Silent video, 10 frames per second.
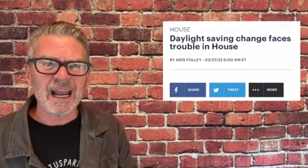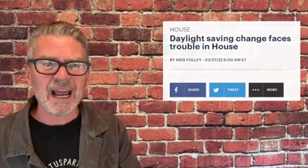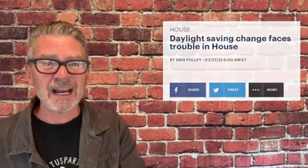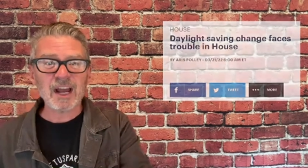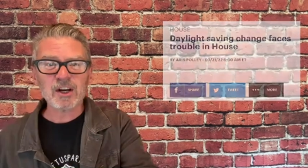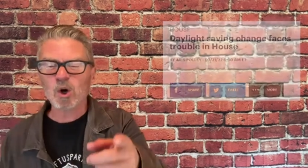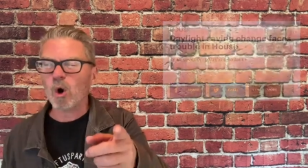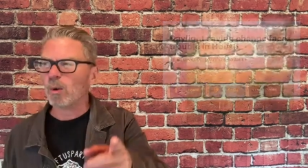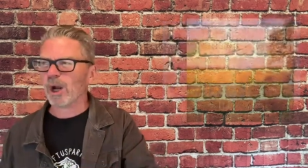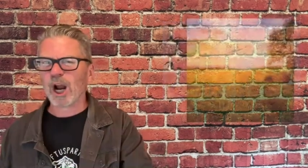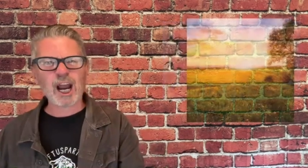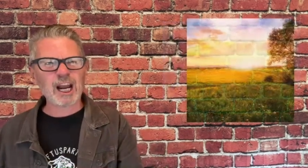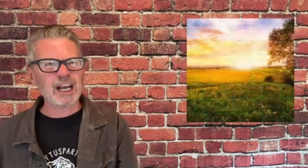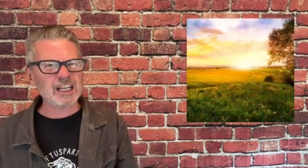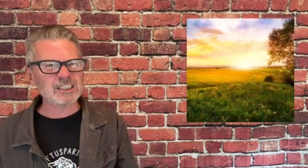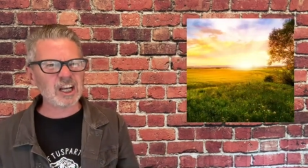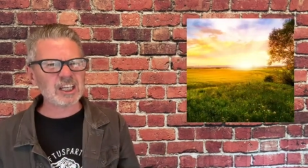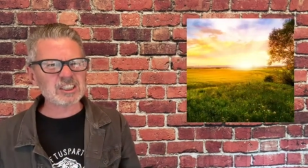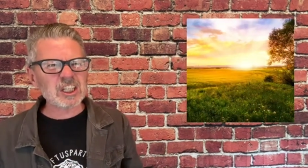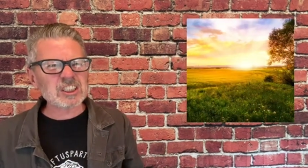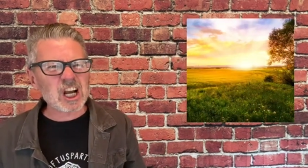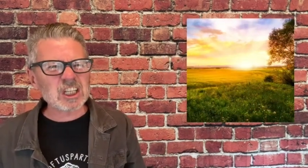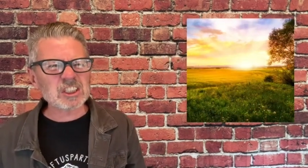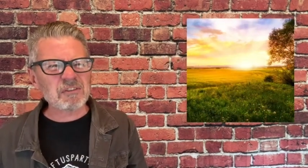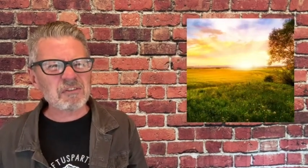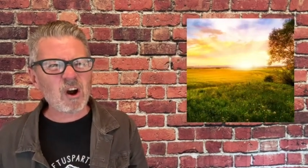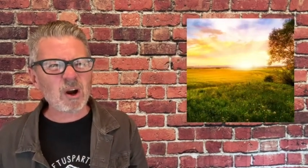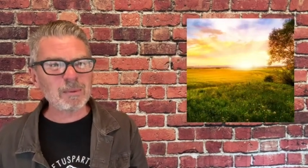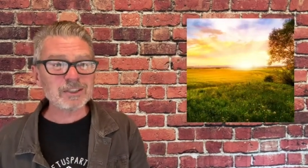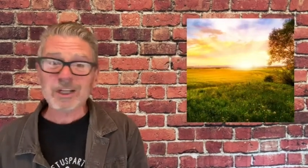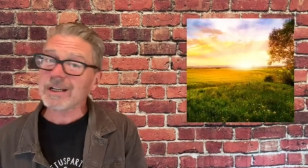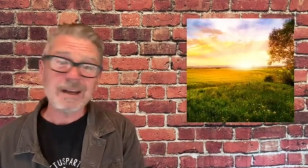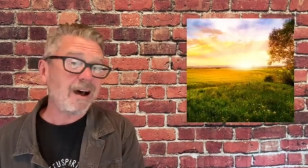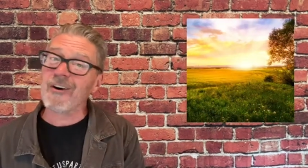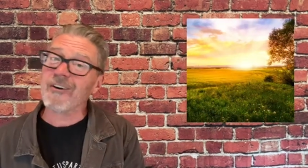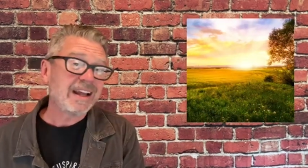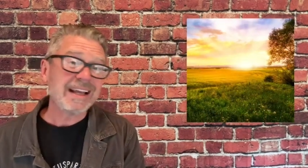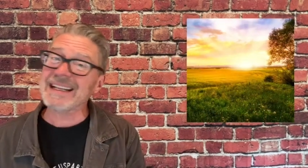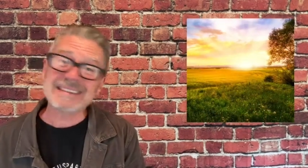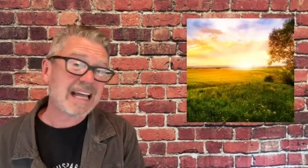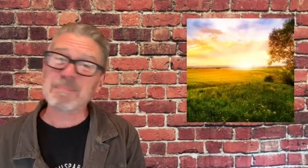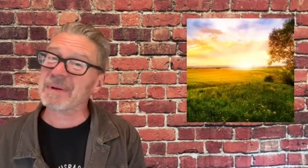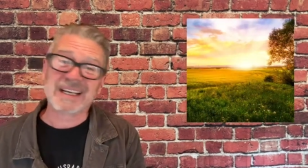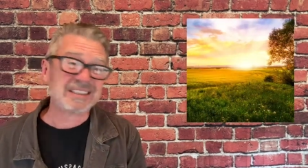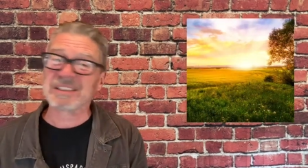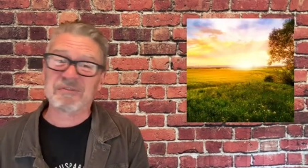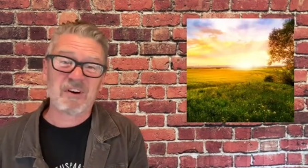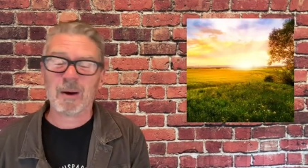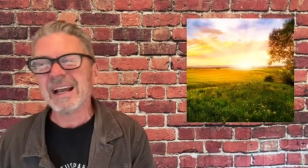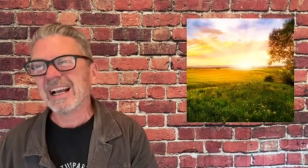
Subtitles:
And now you're going, but hey, isn't this because of the farmers? No, it's not because of the farm.